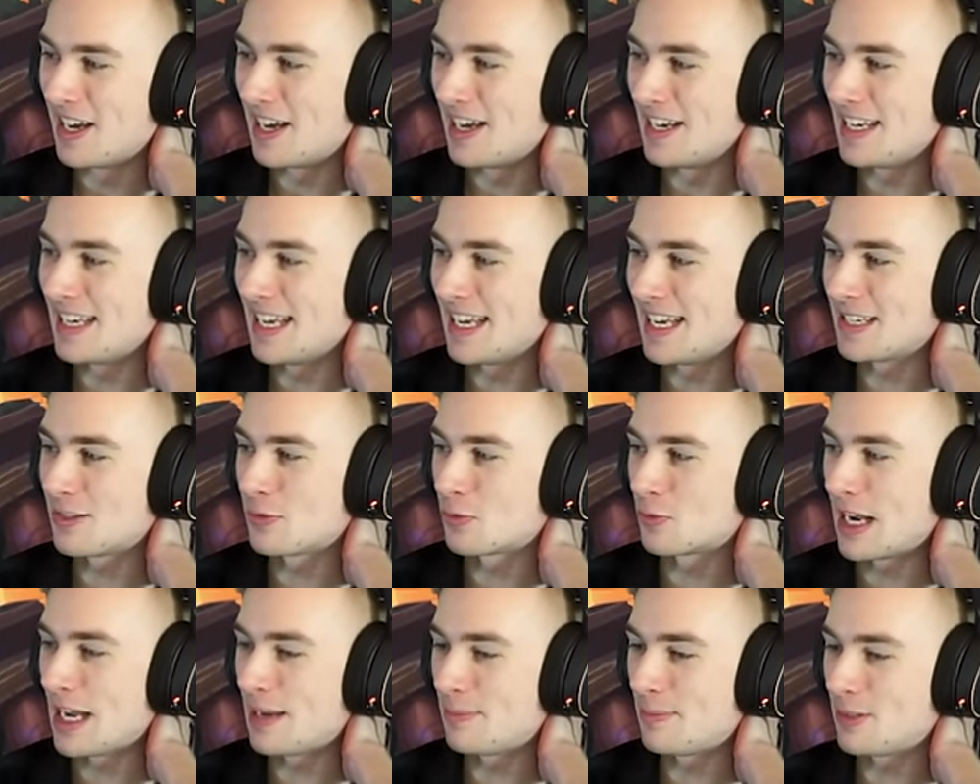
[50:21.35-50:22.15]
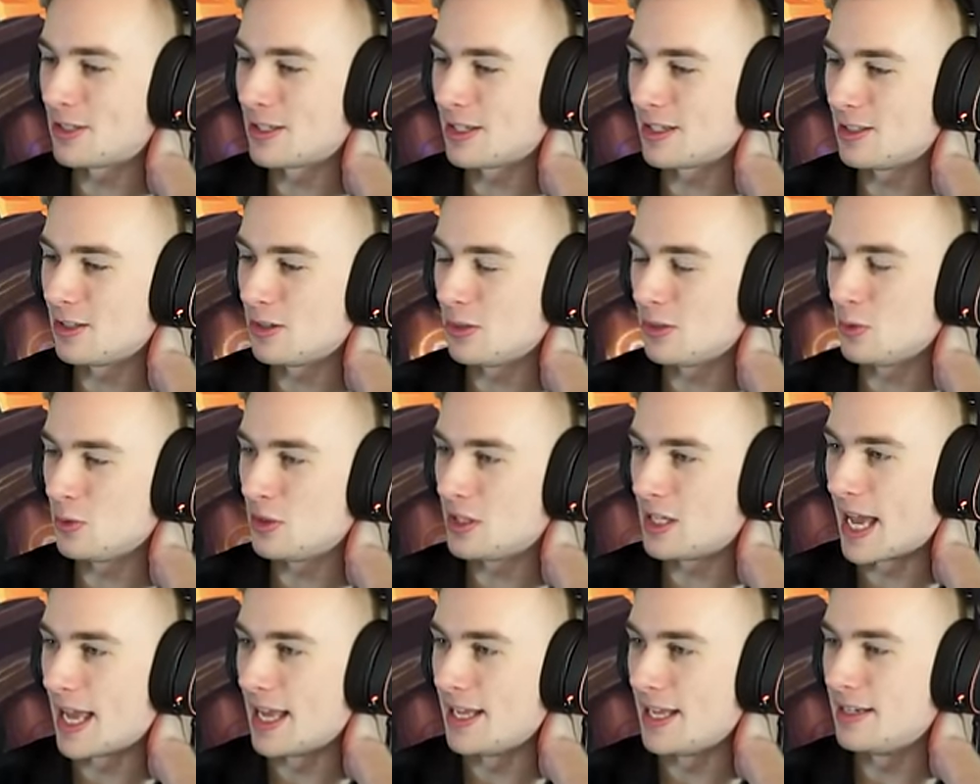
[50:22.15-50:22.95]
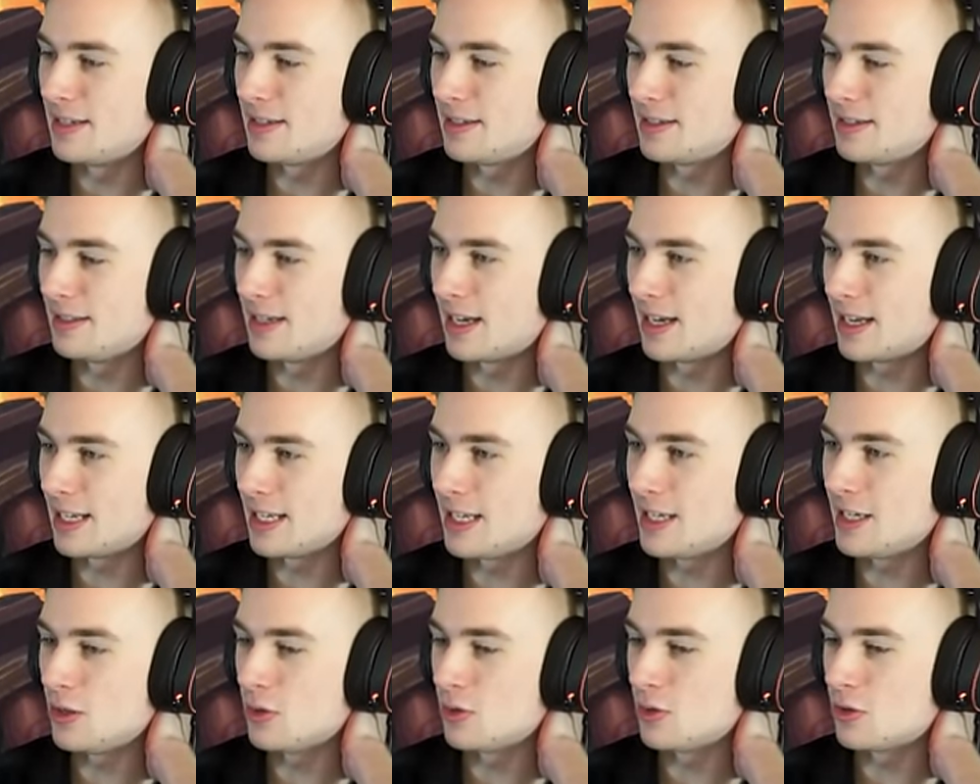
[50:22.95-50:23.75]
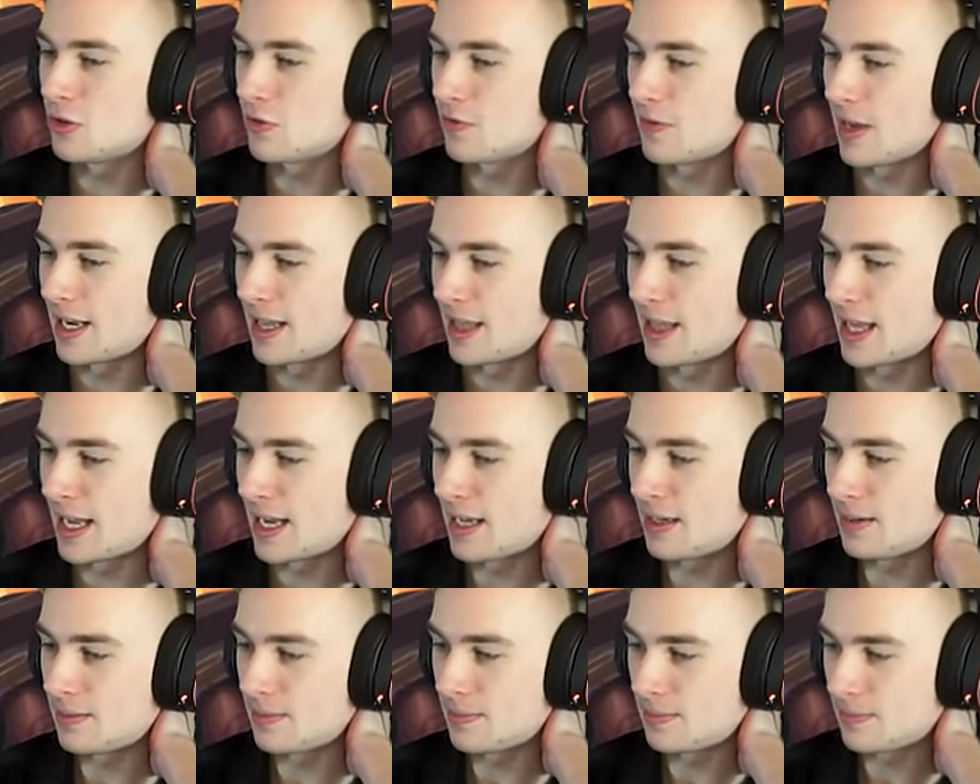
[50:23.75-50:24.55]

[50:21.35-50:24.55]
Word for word: uh, he has ramped 210. Not a huge fan of that.